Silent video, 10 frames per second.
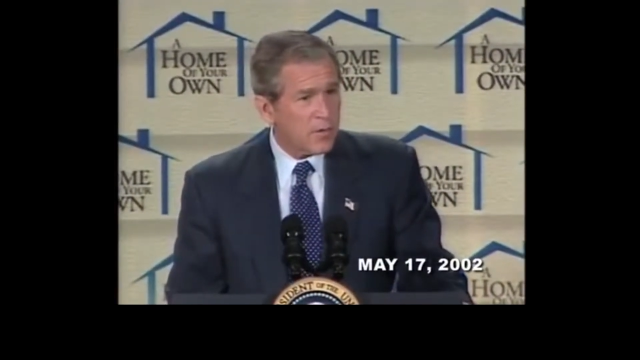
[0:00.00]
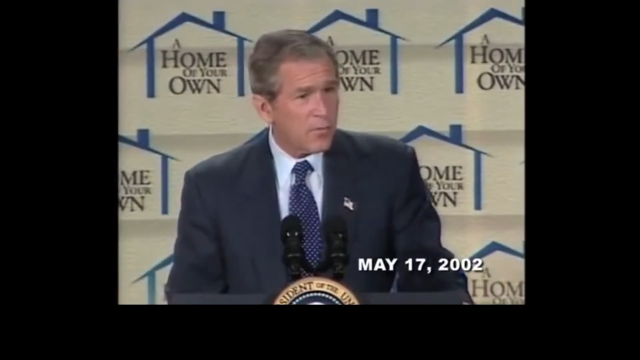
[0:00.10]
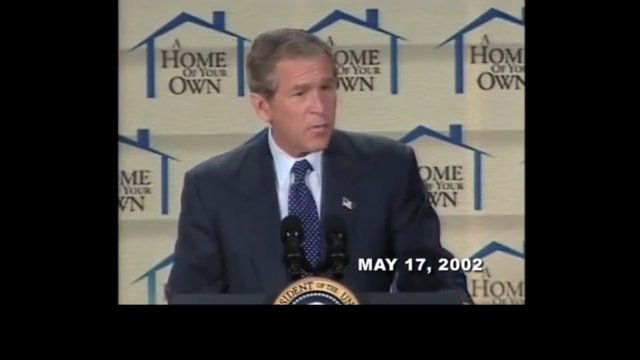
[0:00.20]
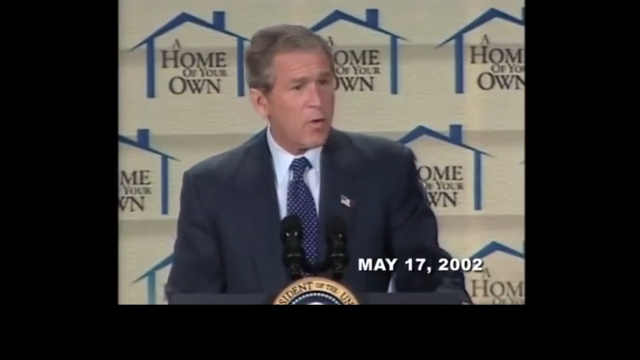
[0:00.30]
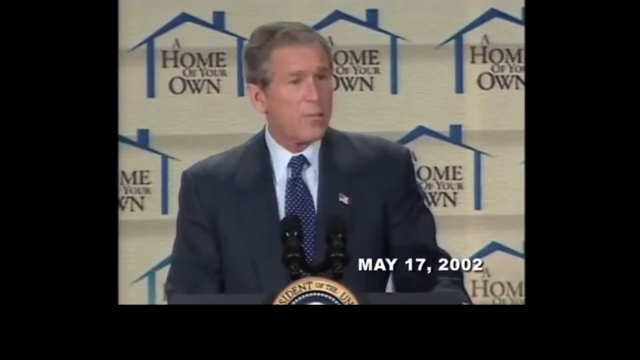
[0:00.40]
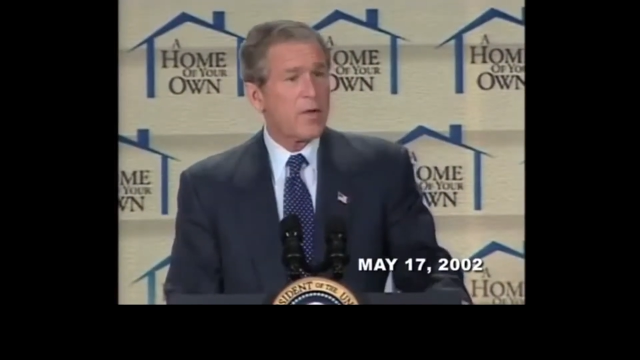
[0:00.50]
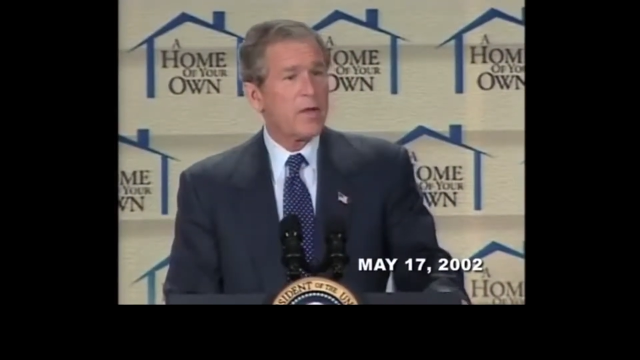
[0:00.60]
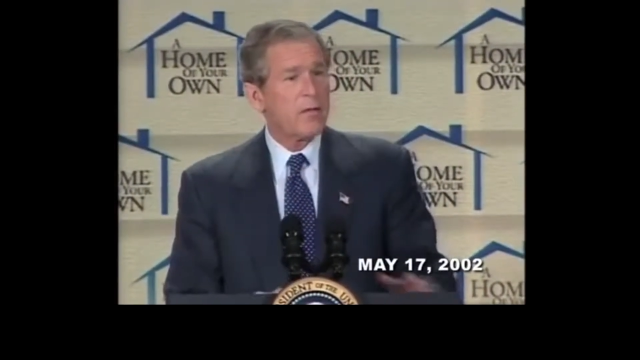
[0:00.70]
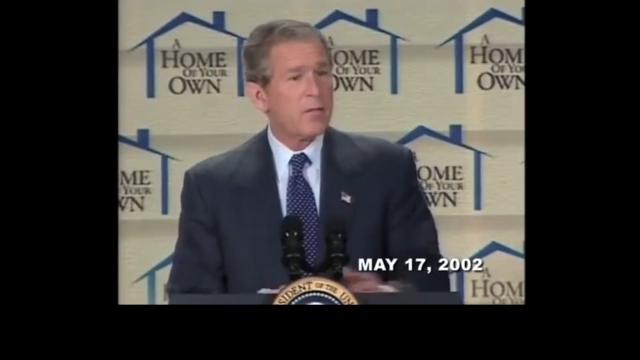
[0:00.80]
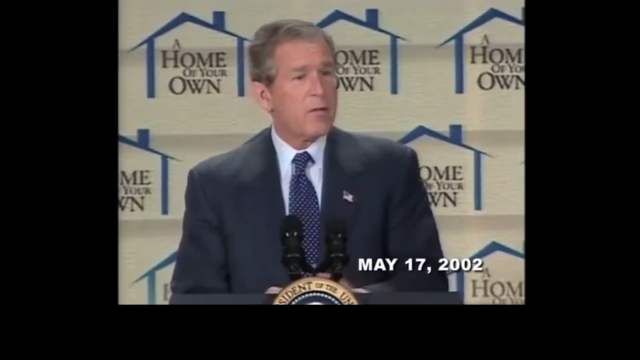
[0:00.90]
We want to
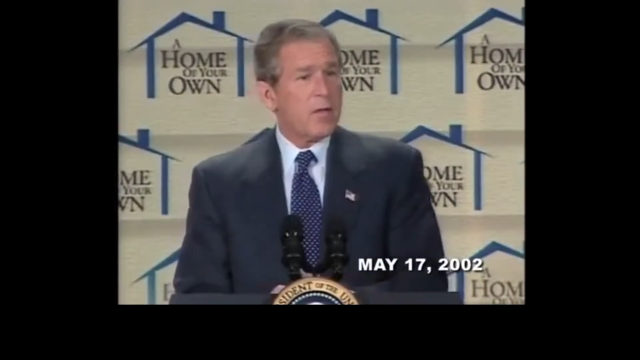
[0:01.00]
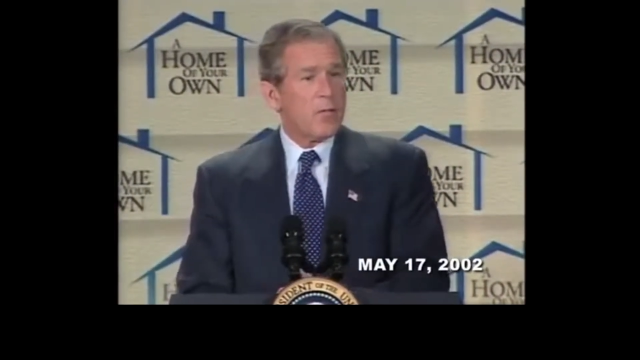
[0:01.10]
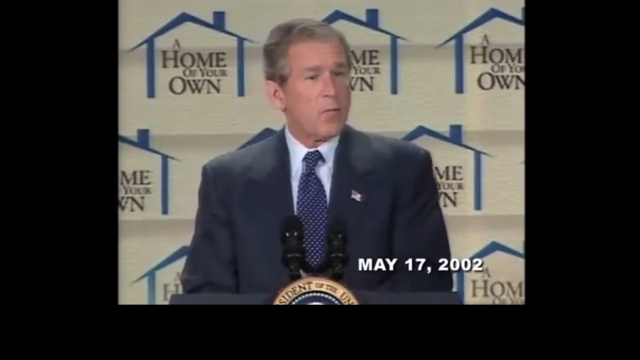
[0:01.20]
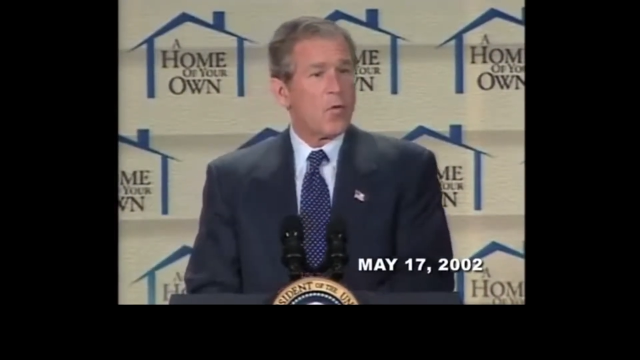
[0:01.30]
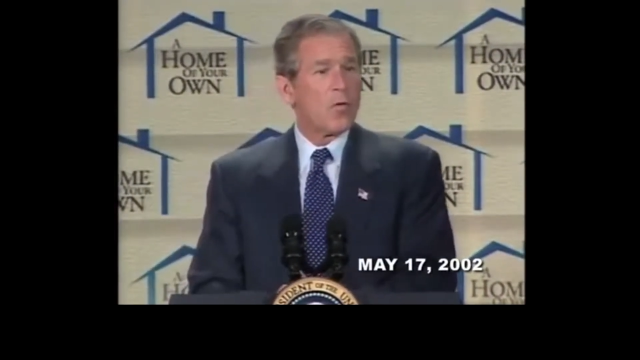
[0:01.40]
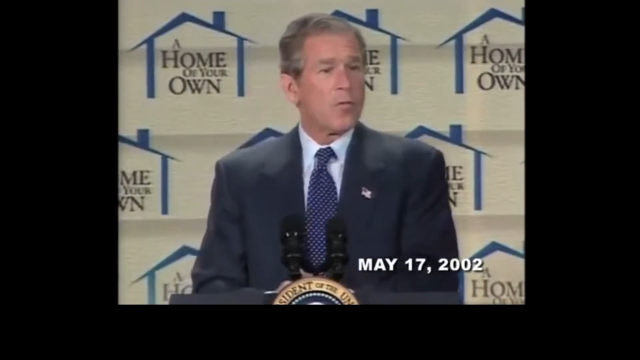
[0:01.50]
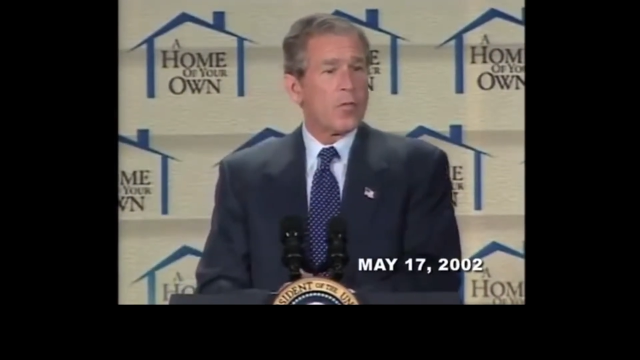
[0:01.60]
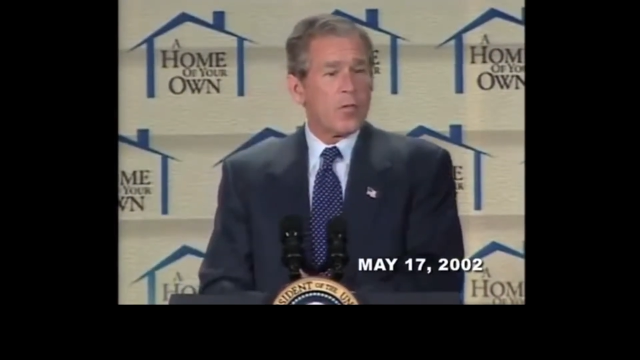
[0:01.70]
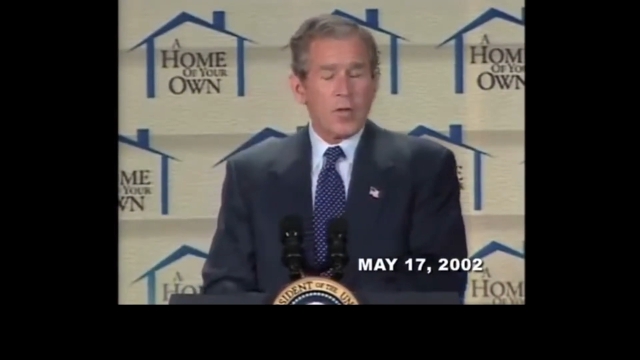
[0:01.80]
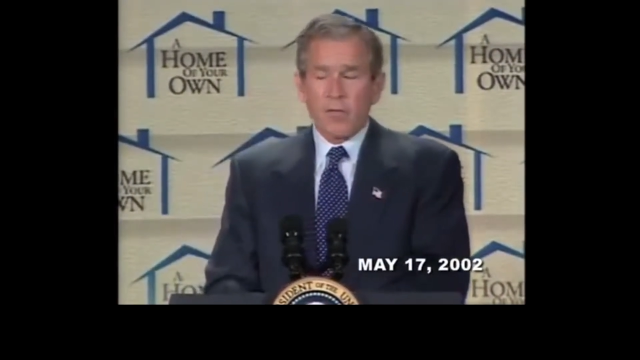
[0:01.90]
make it more
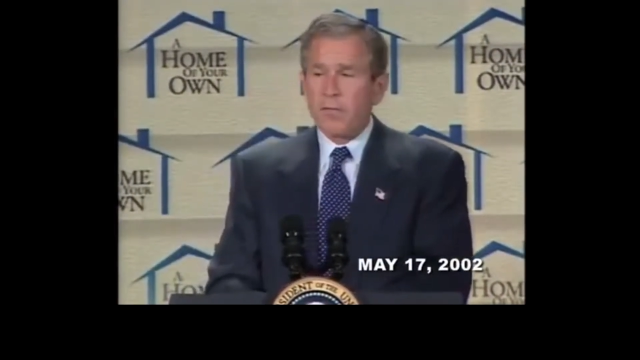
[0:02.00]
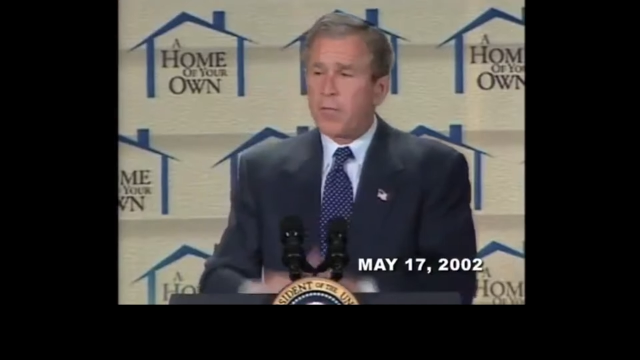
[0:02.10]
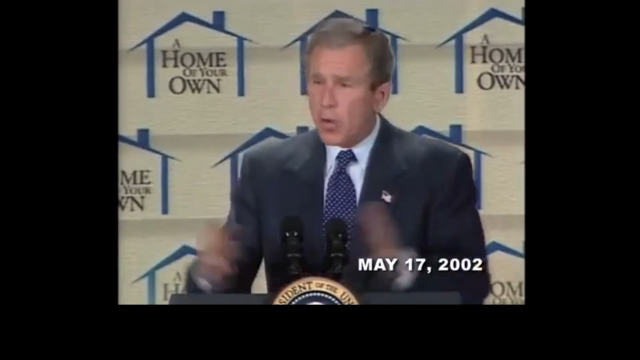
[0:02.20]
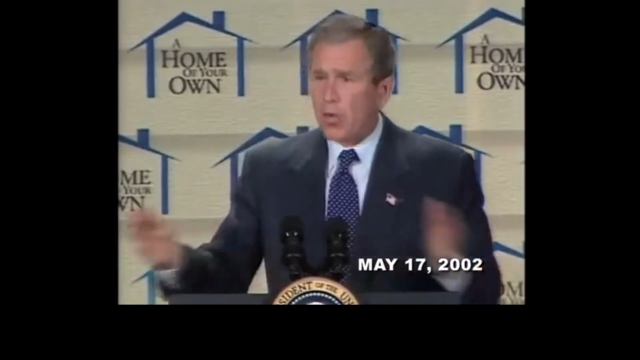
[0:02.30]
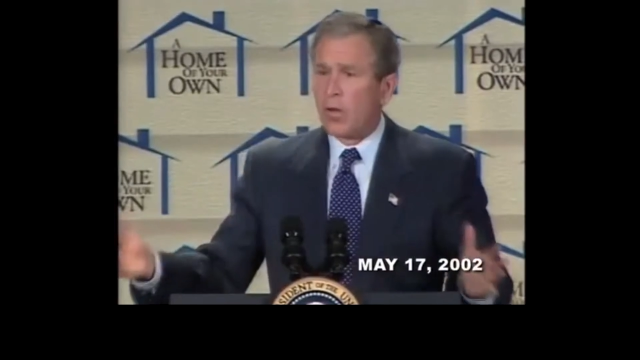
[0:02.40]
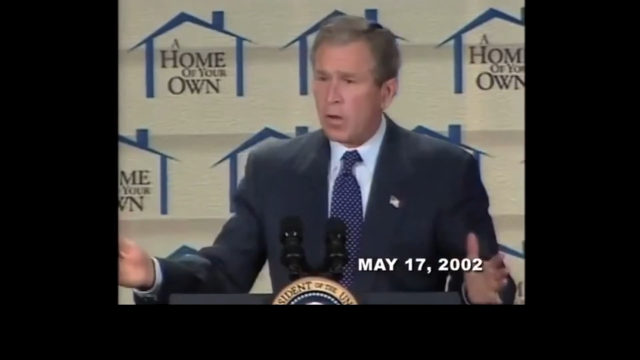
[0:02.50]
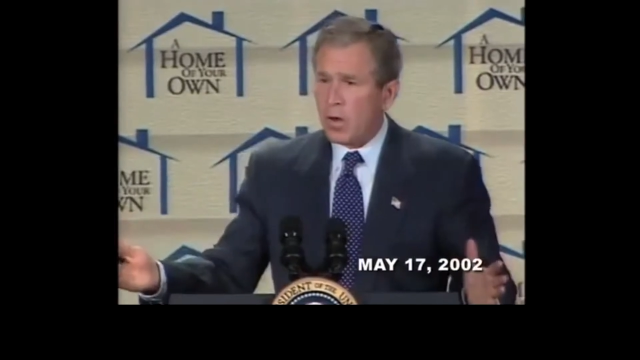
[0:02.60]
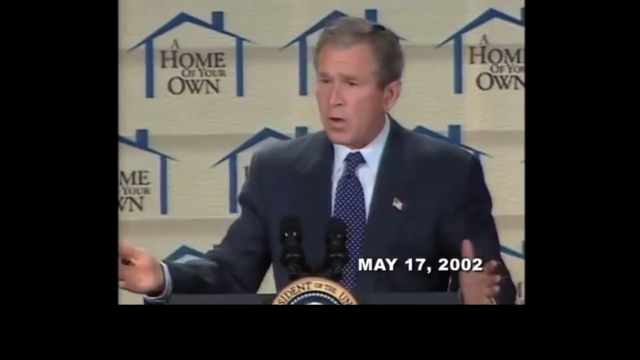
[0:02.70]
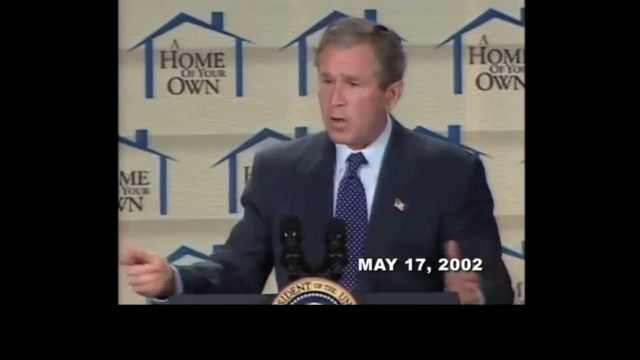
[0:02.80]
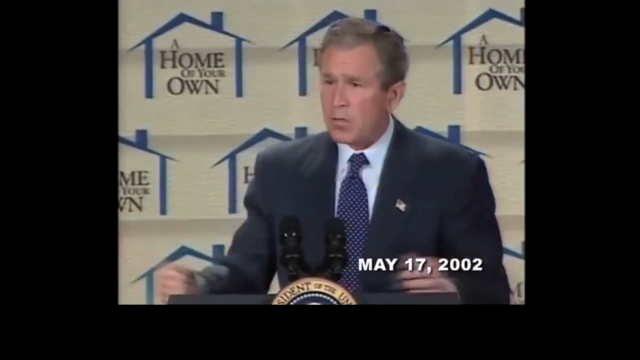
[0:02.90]
full
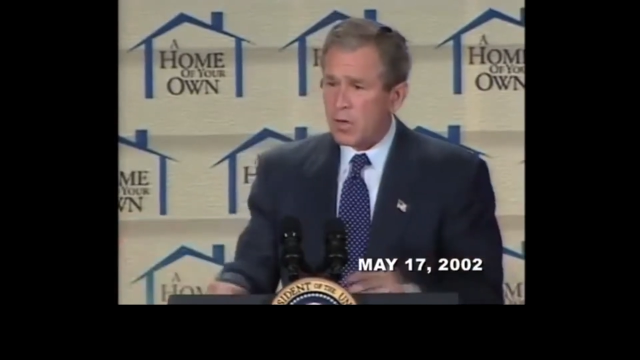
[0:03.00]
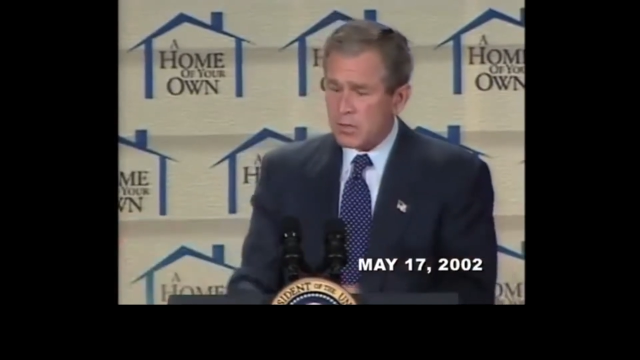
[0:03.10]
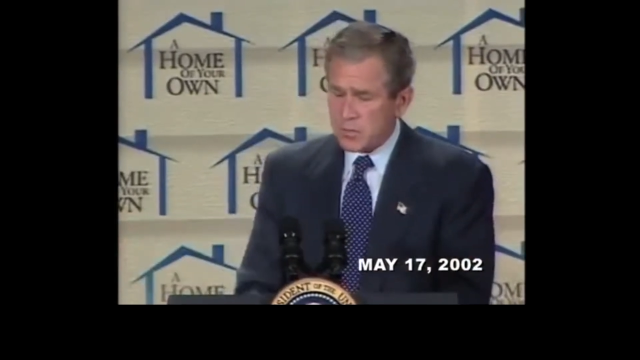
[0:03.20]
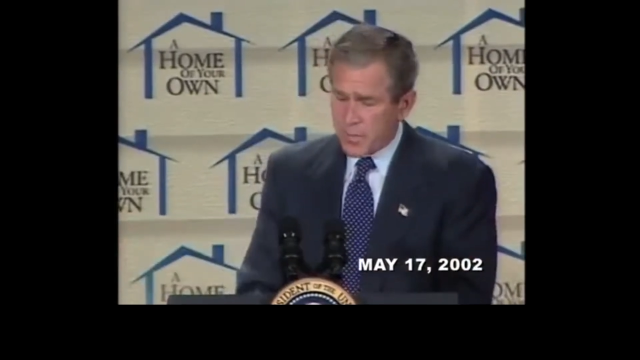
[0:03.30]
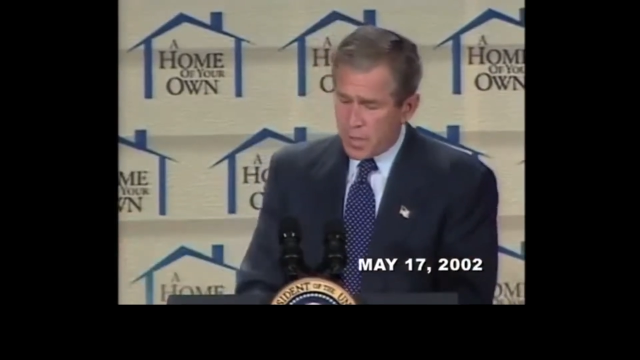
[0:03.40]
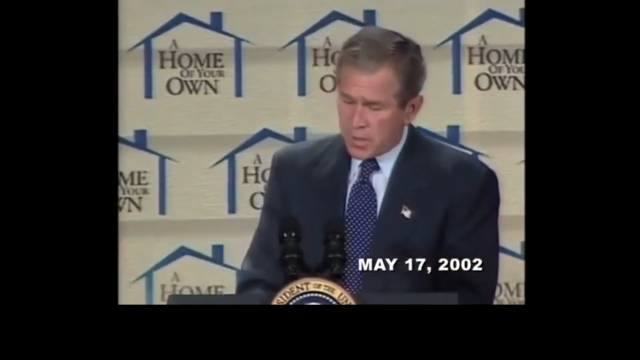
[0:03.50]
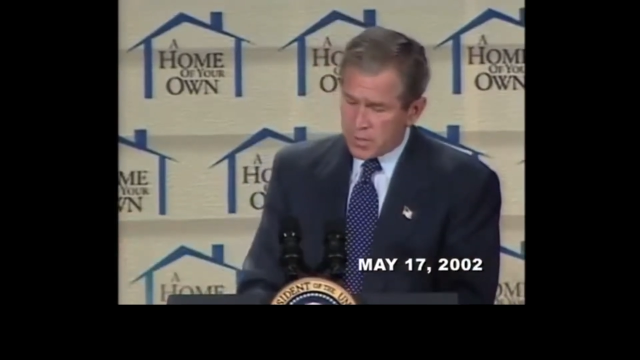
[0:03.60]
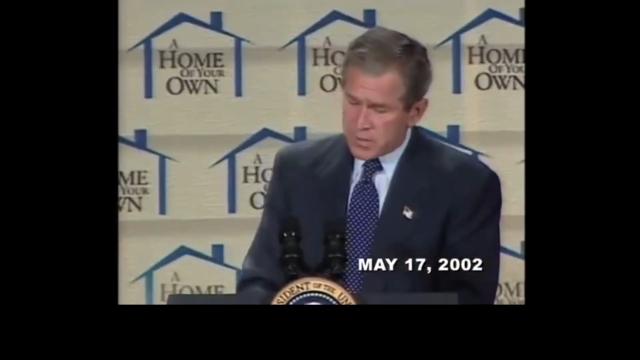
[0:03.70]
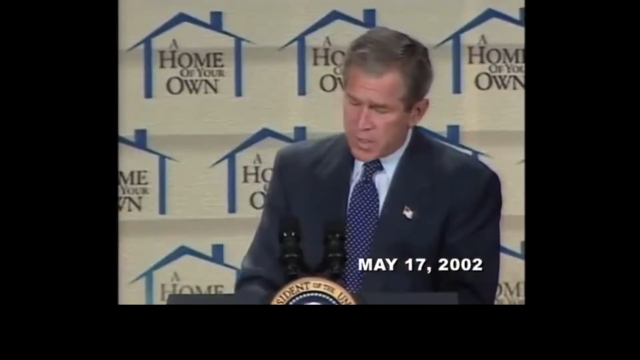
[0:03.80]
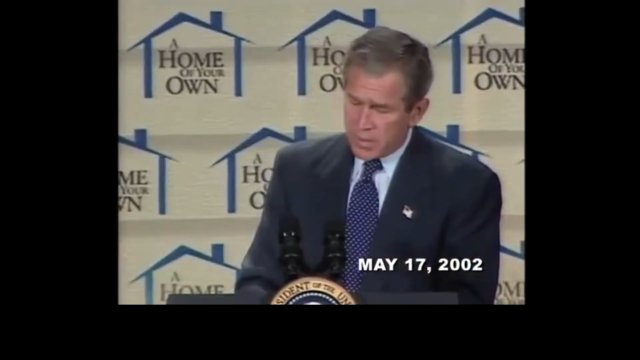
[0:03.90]
all across
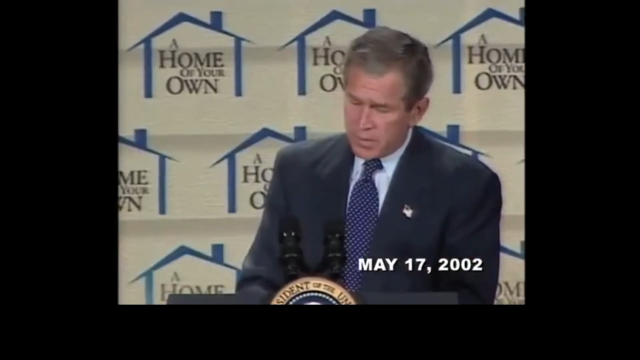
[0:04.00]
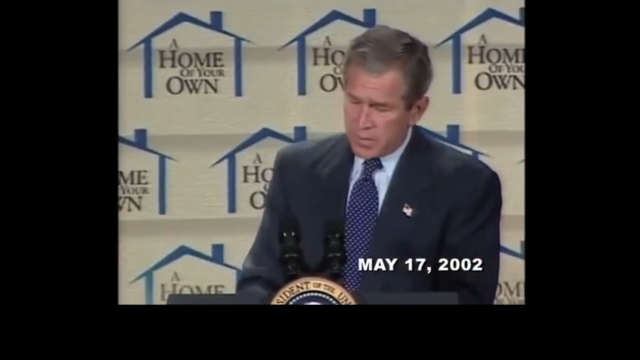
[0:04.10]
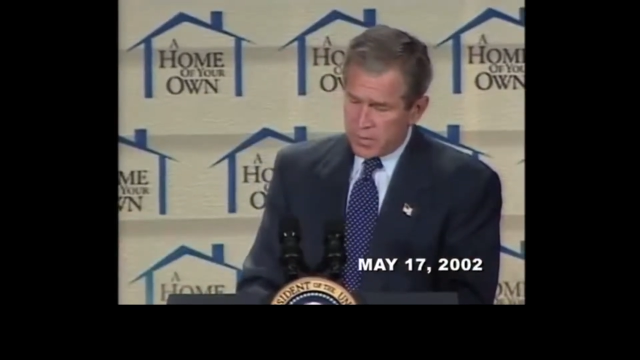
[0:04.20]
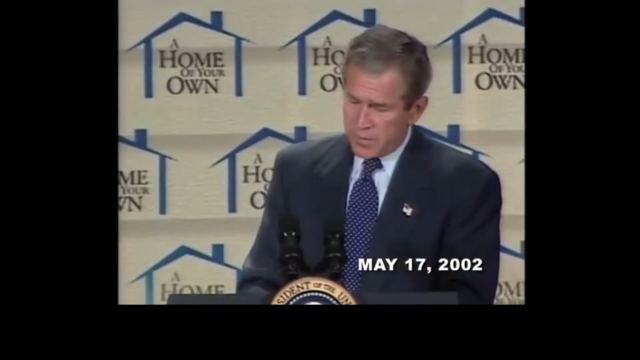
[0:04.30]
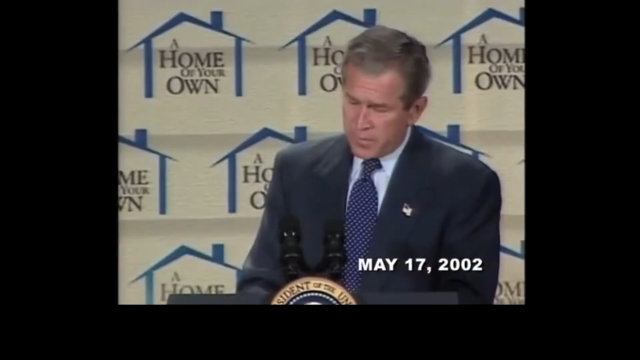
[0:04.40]
America. Secondly,